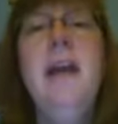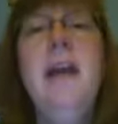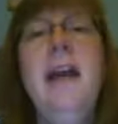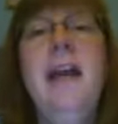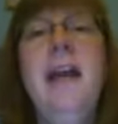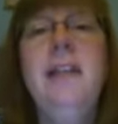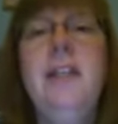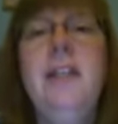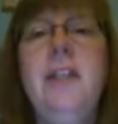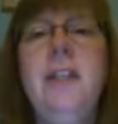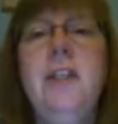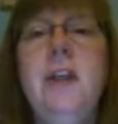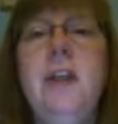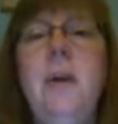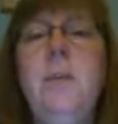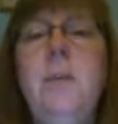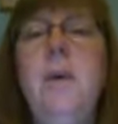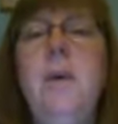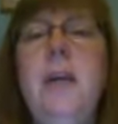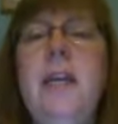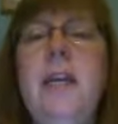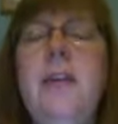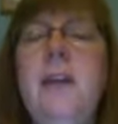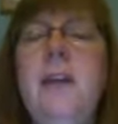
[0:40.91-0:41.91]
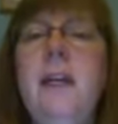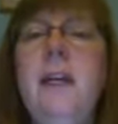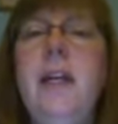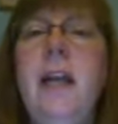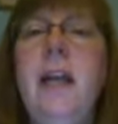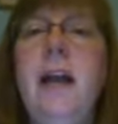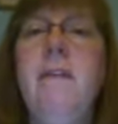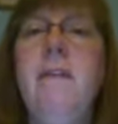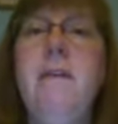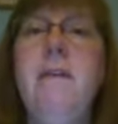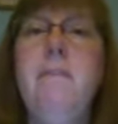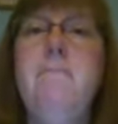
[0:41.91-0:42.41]
And so we're either going to
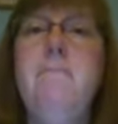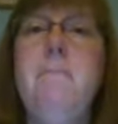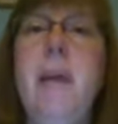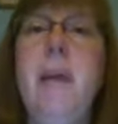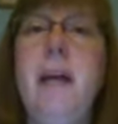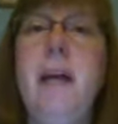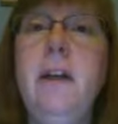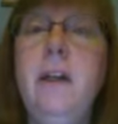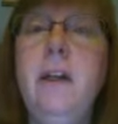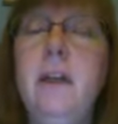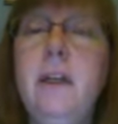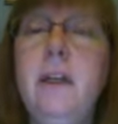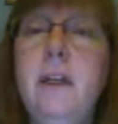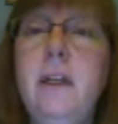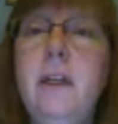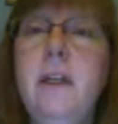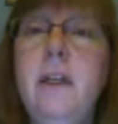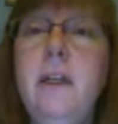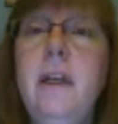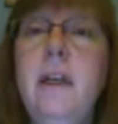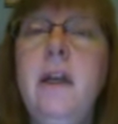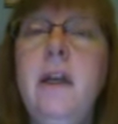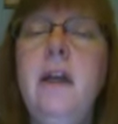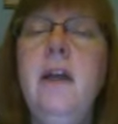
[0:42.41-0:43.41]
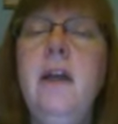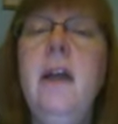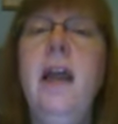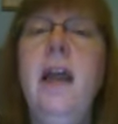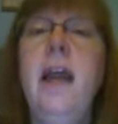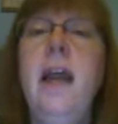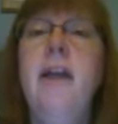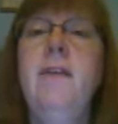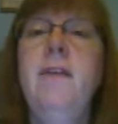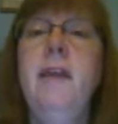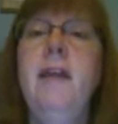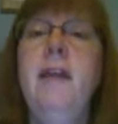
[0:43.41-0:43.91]
have a metal
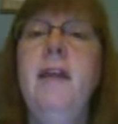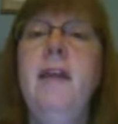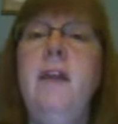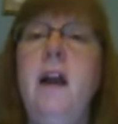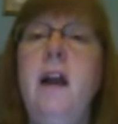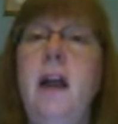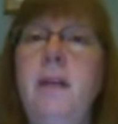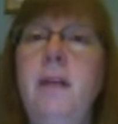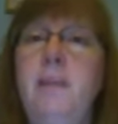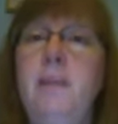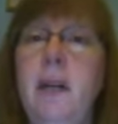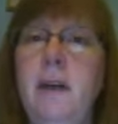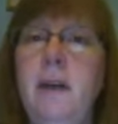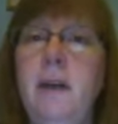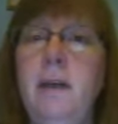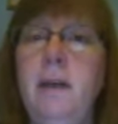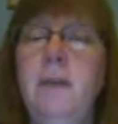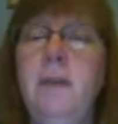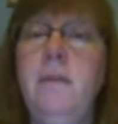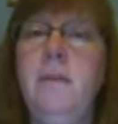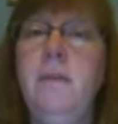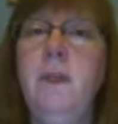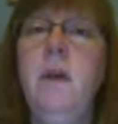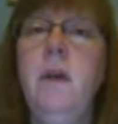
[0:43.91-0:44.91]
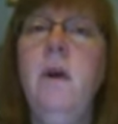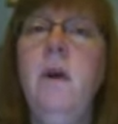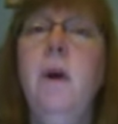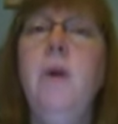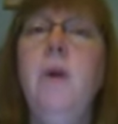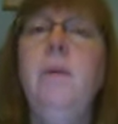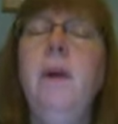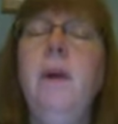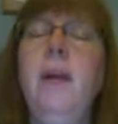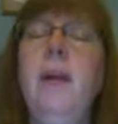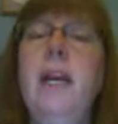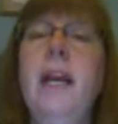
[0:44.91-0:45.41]
and then a nonmetal, or
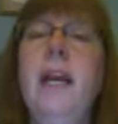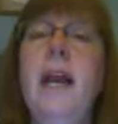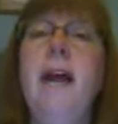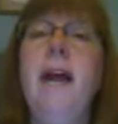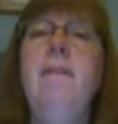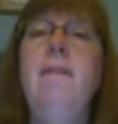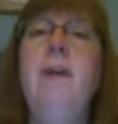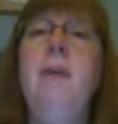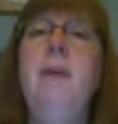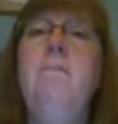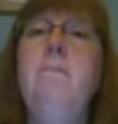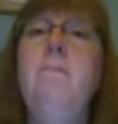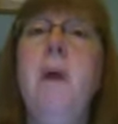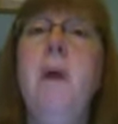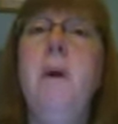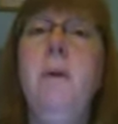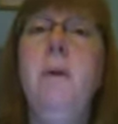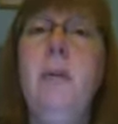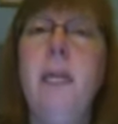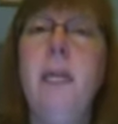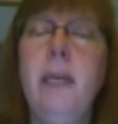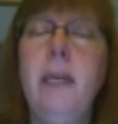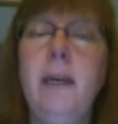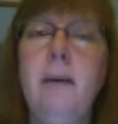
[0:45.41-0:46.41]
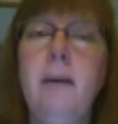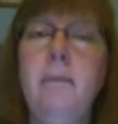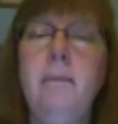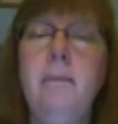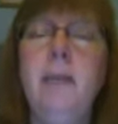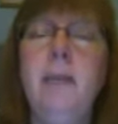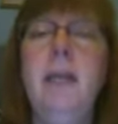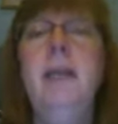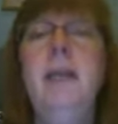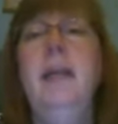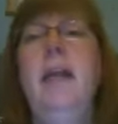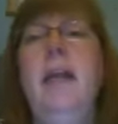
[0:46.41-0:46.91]
we're going to have ammonium
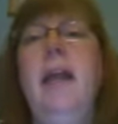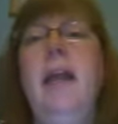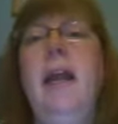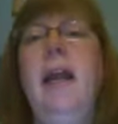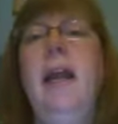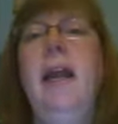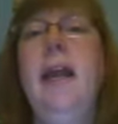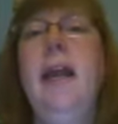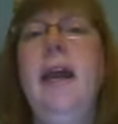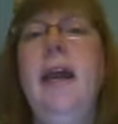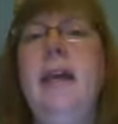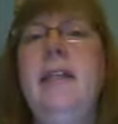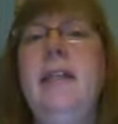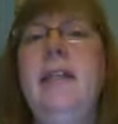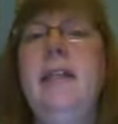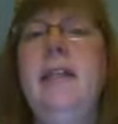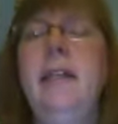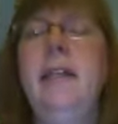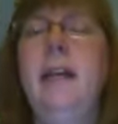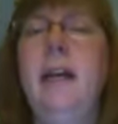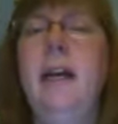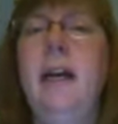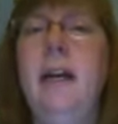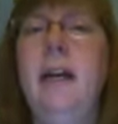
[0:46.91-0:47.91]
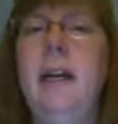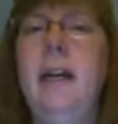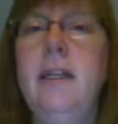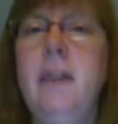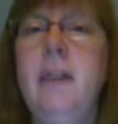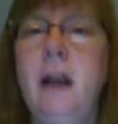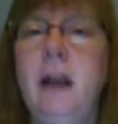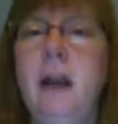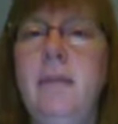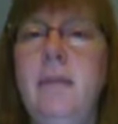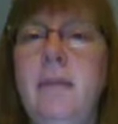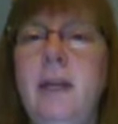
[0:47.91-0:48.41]
and a
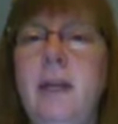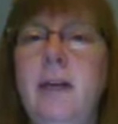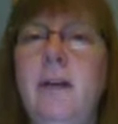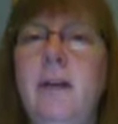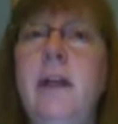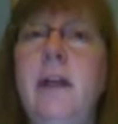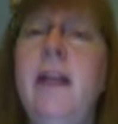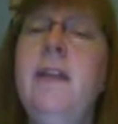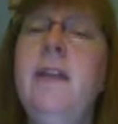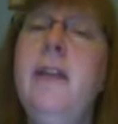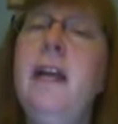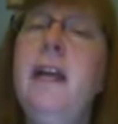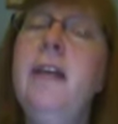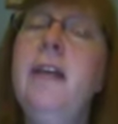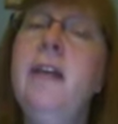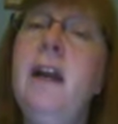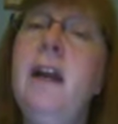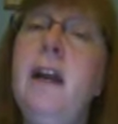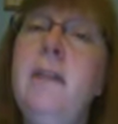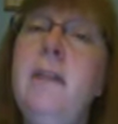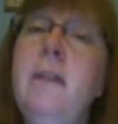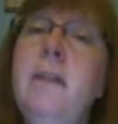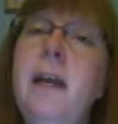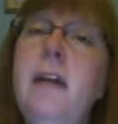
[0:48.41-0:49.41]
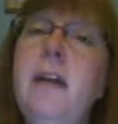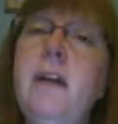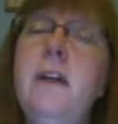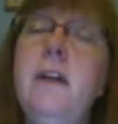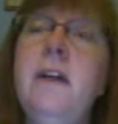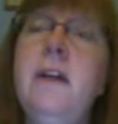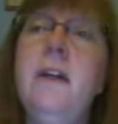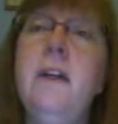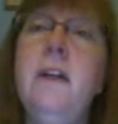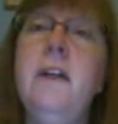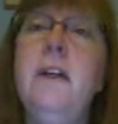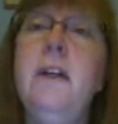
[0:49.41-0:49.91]
nonmetal. And that
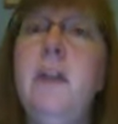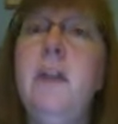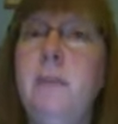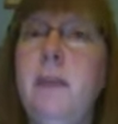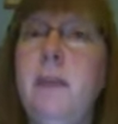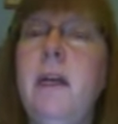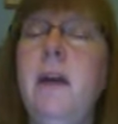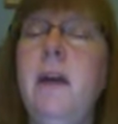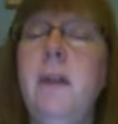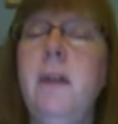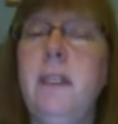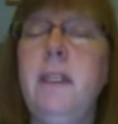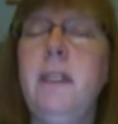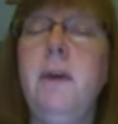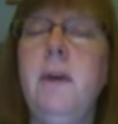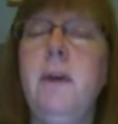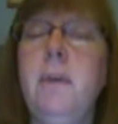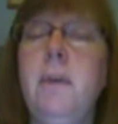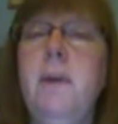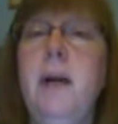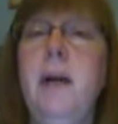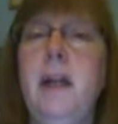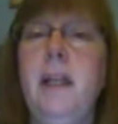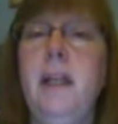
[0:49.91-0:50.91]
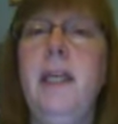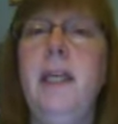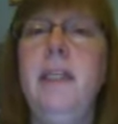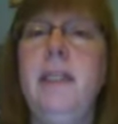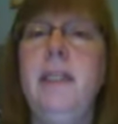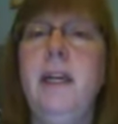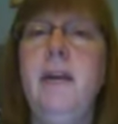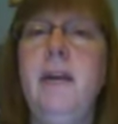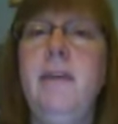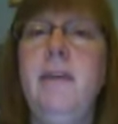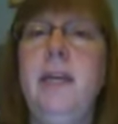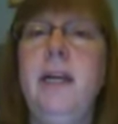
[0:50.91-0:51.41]
nonmetal could be also a
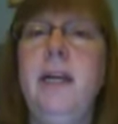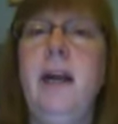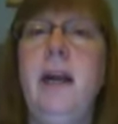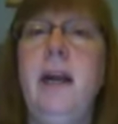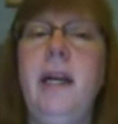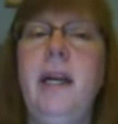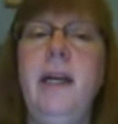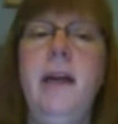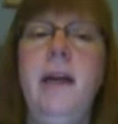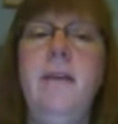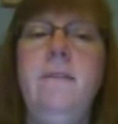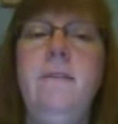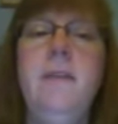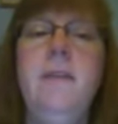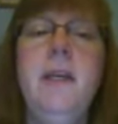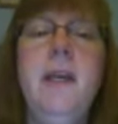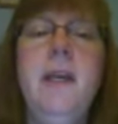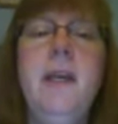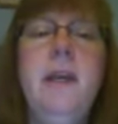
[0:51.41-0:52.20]
polyatomic ion.